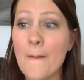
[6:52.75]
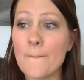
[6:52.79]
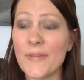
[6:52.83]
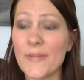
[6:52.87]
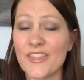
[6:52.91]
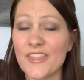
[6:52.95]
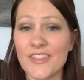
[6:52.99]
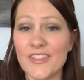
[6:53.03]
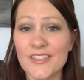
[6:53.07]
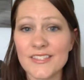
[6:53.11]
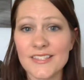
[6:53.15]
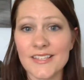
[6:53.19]

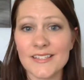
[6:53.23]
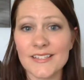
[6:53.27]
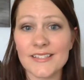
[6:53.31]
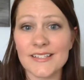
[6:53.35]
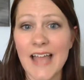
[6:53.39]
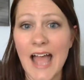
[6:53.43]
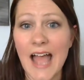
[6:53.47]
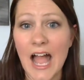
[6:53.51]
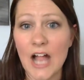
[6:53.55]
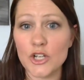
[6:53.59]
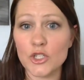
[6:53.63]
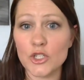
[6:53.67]
but this is
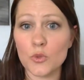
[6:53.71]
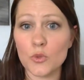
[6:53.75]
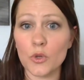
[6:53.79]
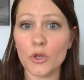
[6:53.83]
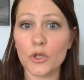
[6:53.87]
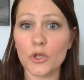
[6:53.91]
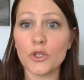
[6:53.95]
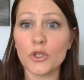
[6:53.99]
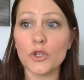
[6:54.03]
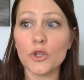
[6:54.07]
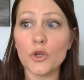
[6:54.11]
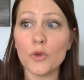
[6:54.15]
an
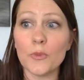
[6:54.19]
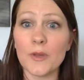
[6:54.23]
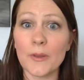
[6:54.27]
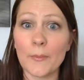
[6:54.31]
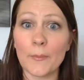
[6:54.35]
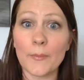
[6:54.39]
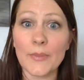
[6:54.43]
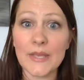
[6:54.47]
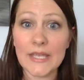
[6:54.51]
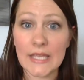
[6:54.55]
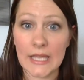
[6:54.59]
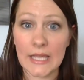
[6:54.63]
actual
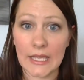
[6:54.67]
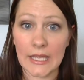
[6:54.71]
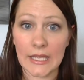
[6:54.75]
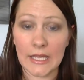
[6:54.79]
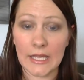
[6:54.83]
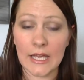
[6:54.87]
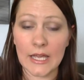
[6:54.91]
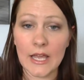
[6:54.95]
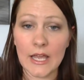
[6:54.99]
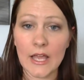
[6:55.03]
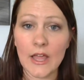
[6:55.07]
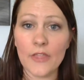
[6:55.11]
human
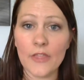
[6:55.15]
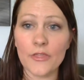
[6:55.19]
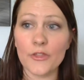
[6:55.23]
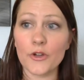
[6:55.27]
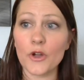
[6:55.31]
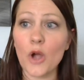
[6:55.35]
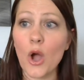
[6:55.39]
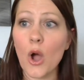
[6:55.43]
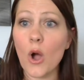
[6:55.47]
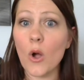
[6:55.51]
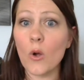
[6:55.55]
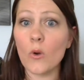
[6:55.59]
being
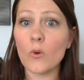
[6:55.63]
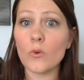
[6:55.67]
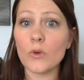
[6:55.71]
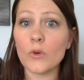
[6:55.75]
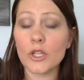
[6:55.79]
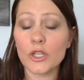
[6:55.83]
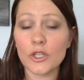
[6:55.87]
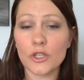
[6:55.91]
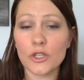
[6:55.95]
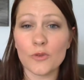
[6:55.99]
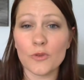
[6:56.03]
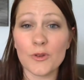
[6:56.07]
their
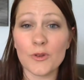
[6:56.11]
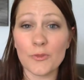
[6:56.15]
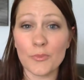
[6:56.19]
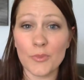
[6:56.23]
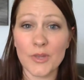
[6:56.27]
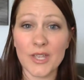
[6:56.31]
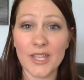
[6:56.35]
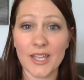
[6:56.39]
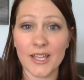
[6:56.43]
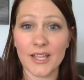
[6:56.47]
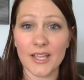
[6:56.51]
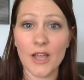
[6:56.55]
own human
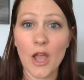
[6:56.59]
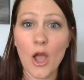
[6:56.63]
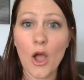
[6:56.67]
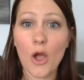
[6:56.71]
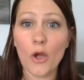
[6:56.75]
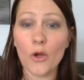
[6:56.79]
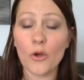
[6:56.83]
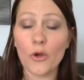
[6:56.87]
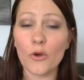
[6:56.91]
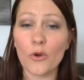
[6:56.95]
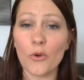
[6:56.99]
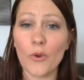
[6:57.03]
being
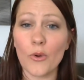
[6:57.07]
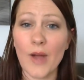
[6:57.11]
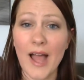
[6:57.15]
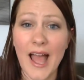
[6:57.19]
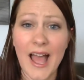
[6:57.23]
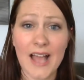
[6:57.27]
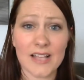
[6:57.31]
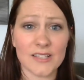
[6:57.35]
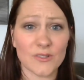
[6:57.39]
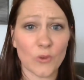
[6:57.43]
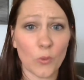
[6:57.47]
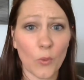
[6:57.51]
who
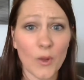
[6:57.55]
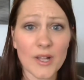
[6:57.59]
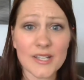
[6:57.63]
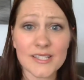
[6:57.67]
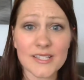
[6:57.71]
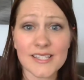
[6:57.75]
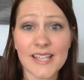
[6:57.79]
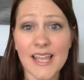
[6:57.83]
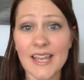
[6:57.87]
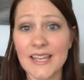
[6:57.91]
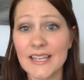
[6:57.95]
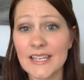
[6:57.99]
has
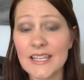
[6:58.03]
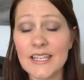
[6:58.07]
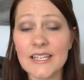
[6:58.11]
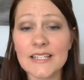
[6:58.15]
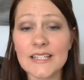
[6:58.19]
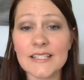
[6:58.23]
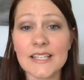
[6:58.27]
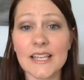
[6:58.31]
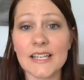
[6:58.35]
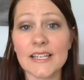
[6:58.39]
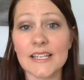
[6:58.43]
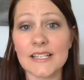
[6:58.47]
wants and
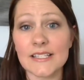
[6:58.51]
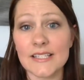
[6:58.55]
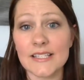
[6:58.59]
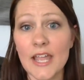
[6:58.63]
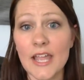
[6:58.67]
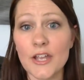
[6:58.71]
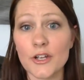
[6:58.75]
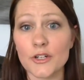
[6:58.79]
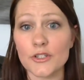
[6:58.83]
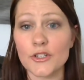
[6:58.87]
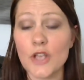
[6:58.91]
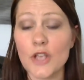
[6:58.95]
needs and
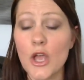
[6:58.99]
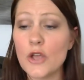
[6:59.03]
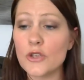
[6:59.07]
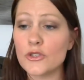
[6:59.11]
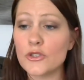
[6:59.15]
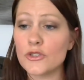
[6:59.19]
desires.